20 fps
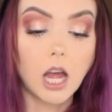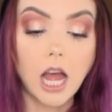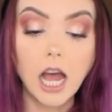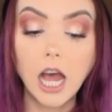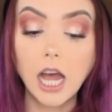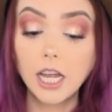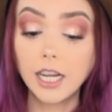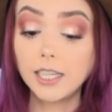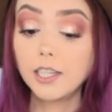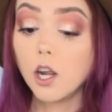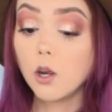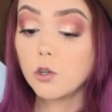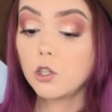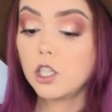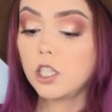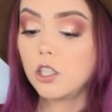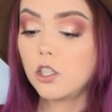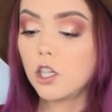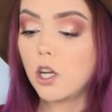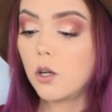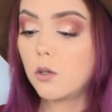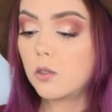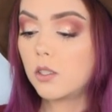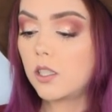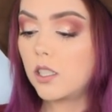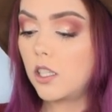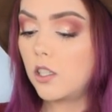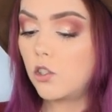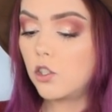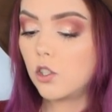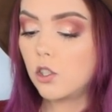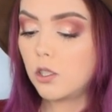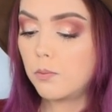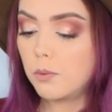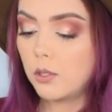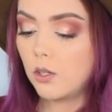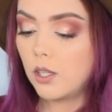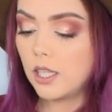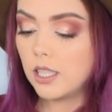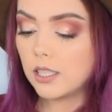uh, I know she chose the Juice
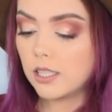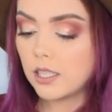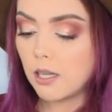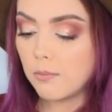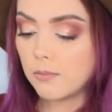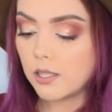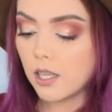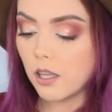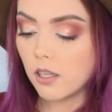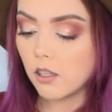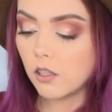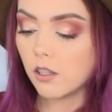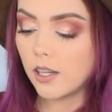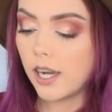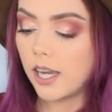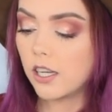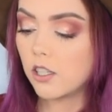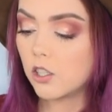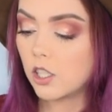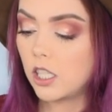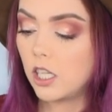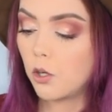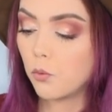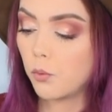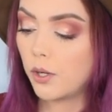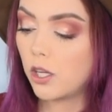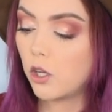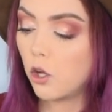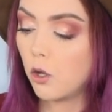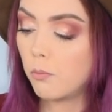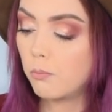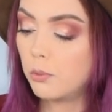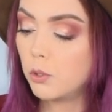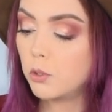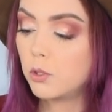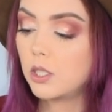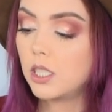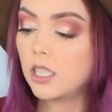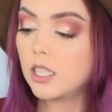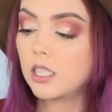Beauty Stem Cellular Anti-Wrinkle
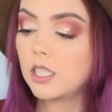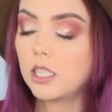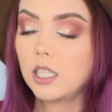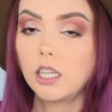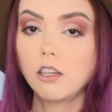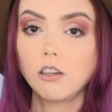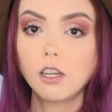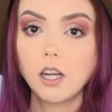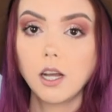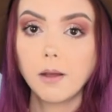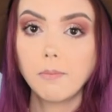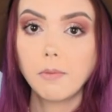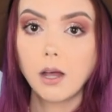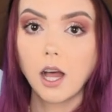Boosting Serum.